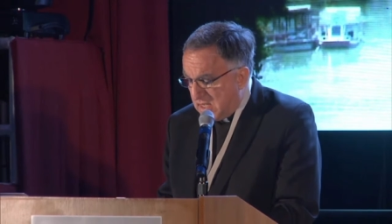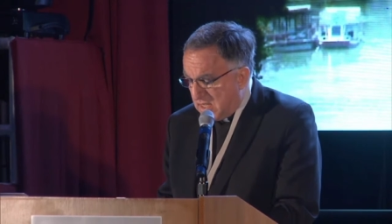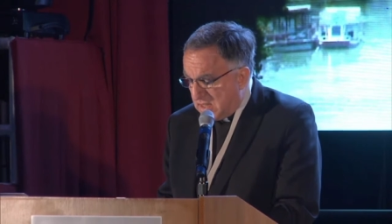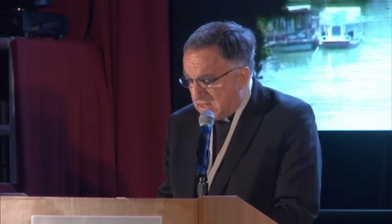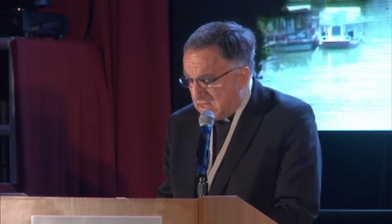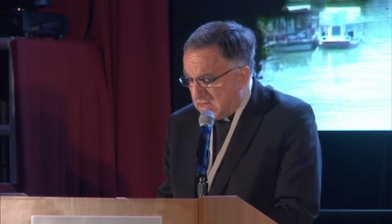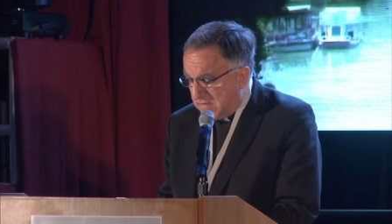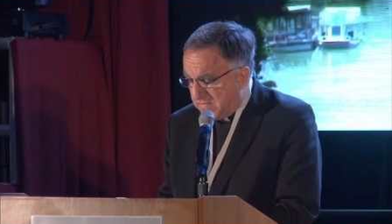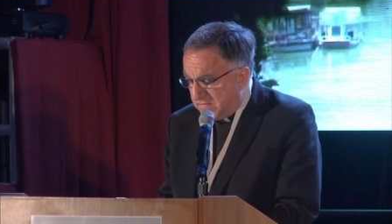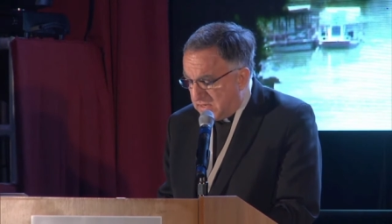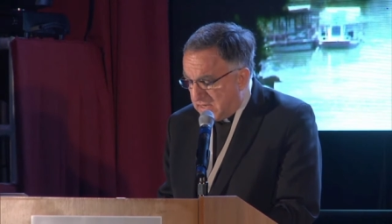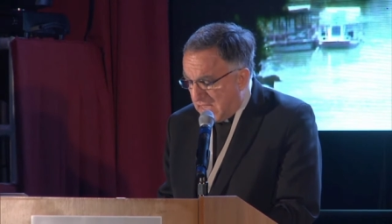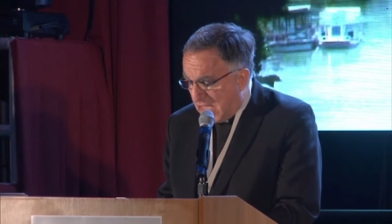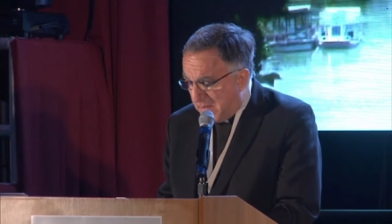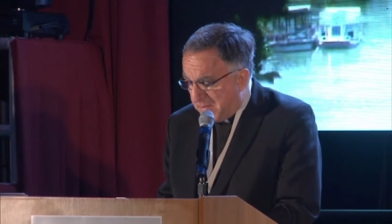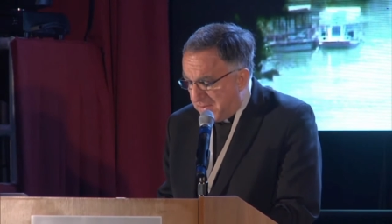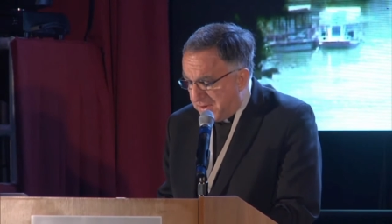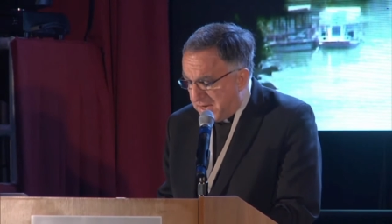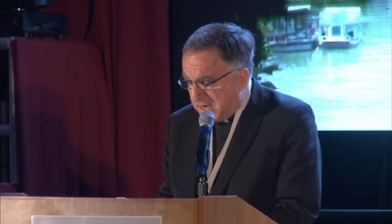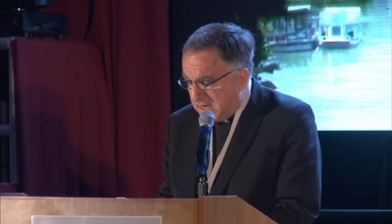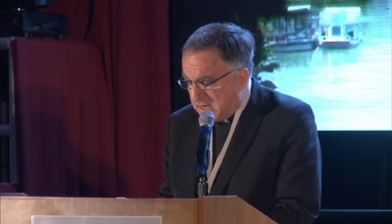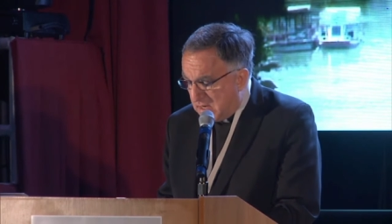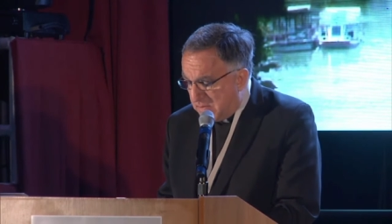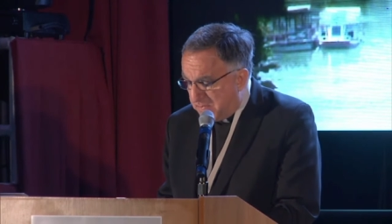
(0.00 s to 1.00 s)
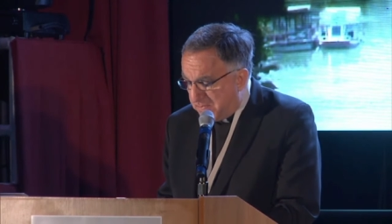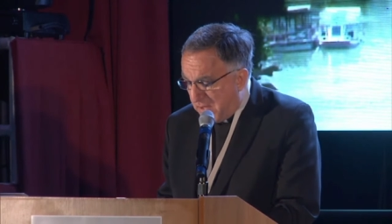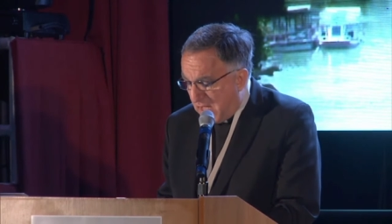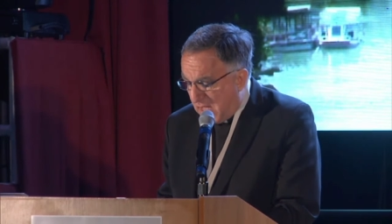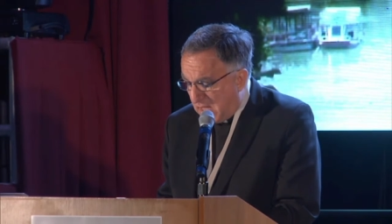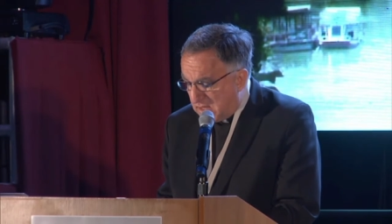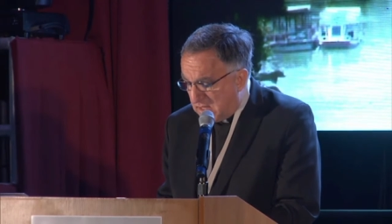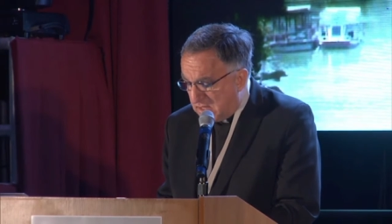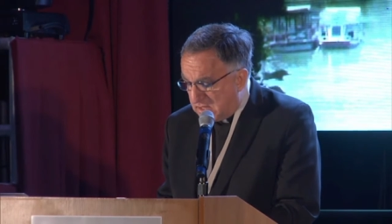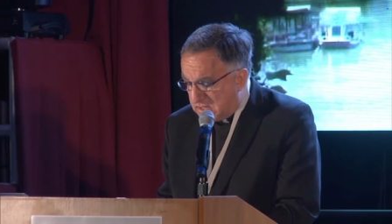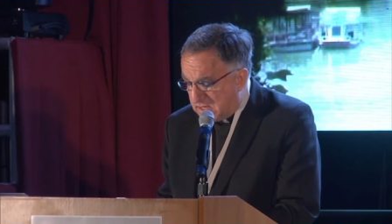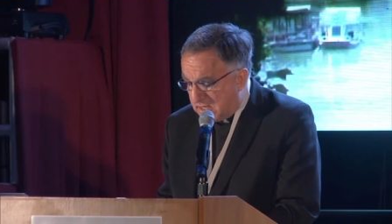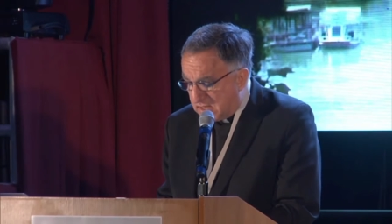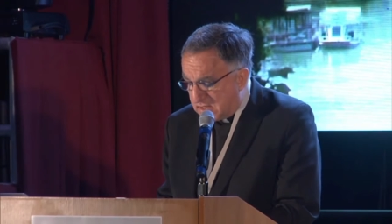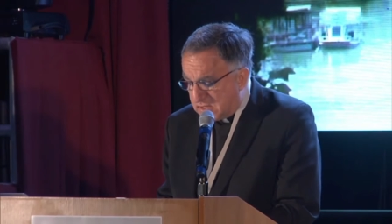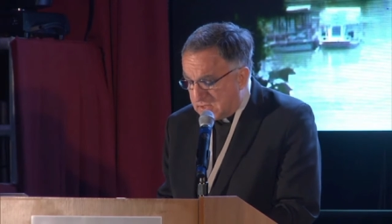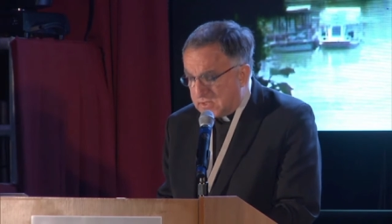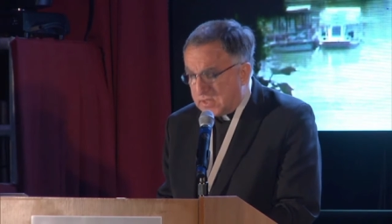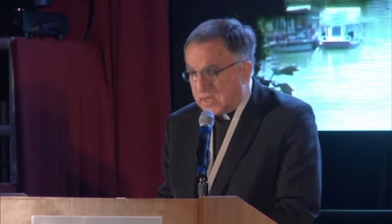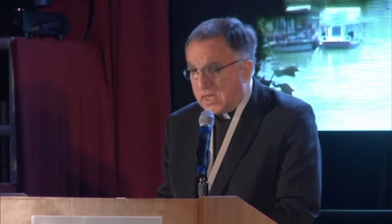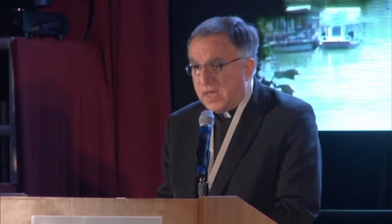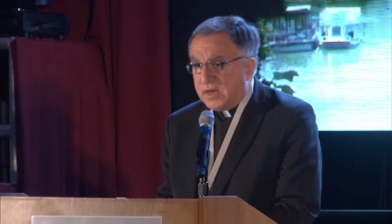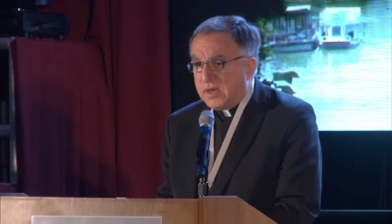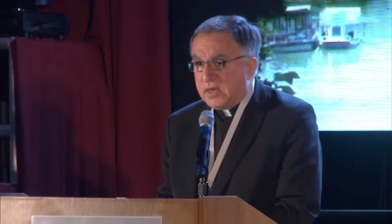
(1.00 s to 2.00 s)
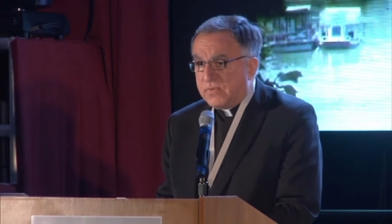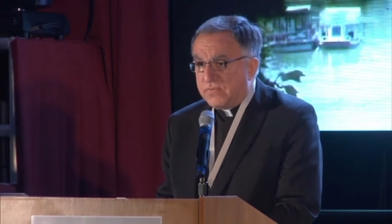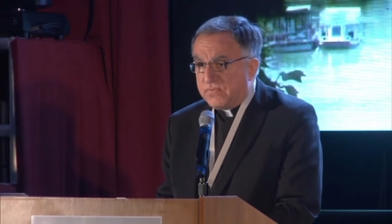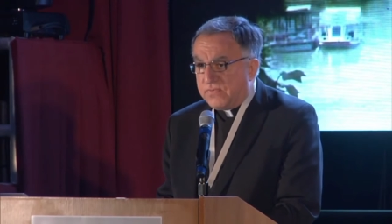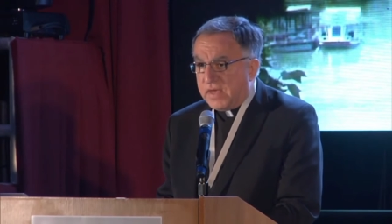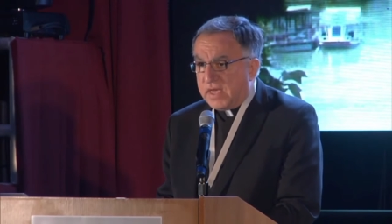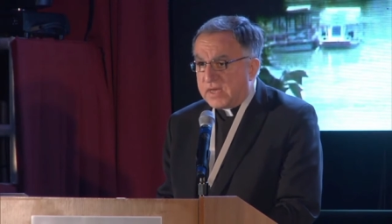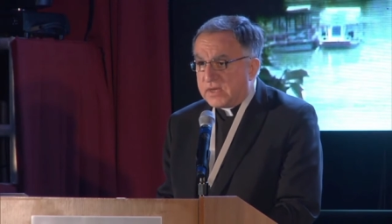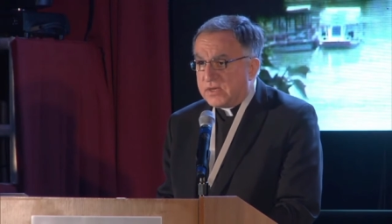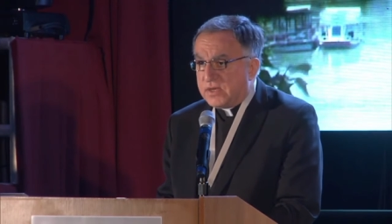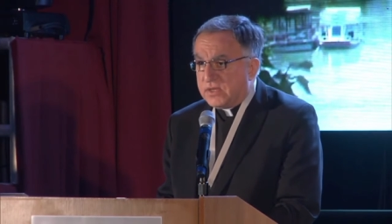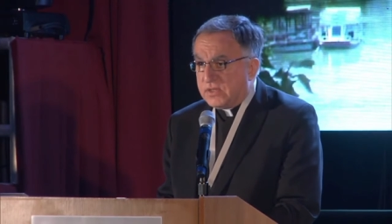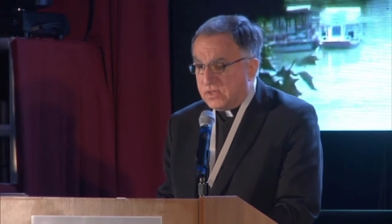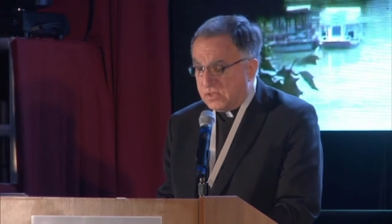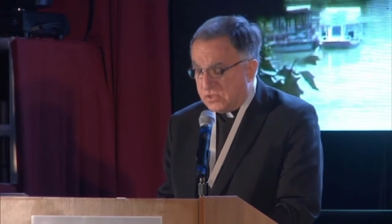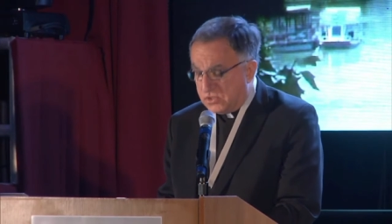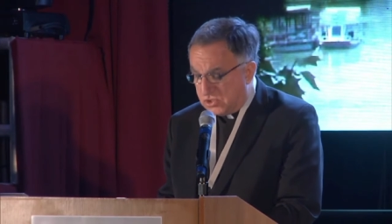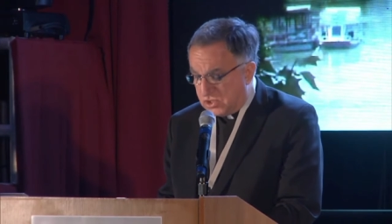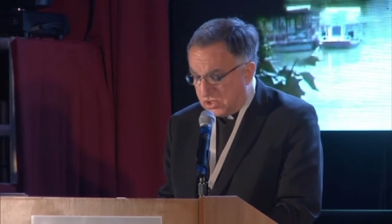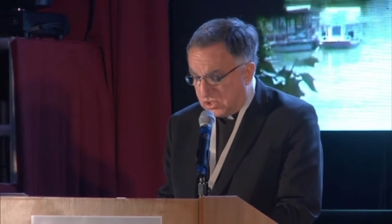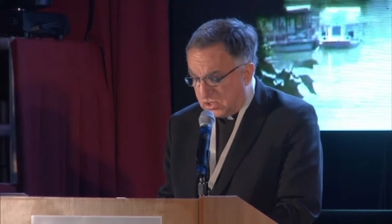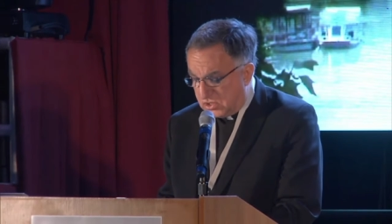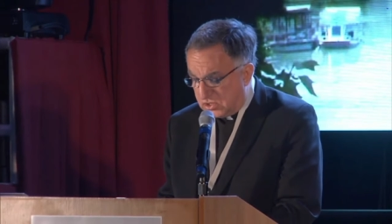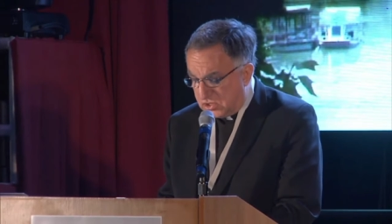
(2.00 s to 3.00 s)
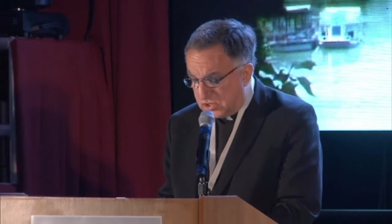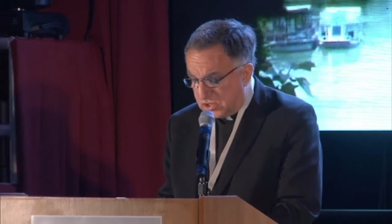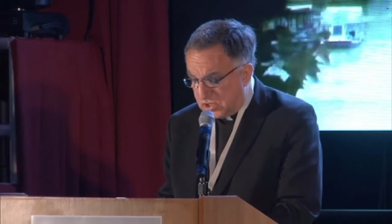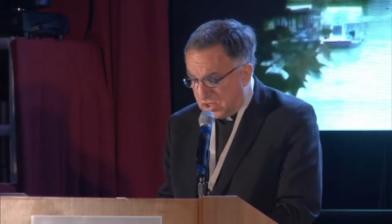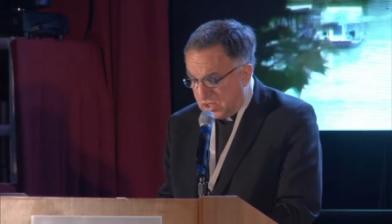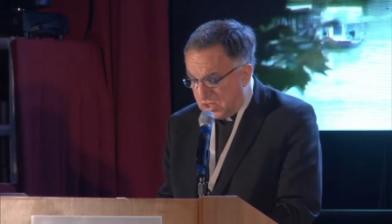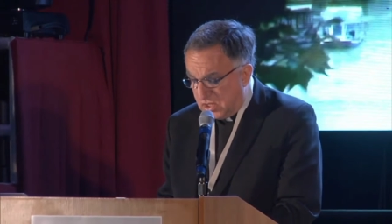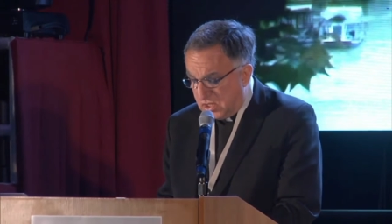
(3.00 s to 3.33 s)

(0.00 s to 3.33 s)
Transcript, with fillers: that have dominated politics and infected the church.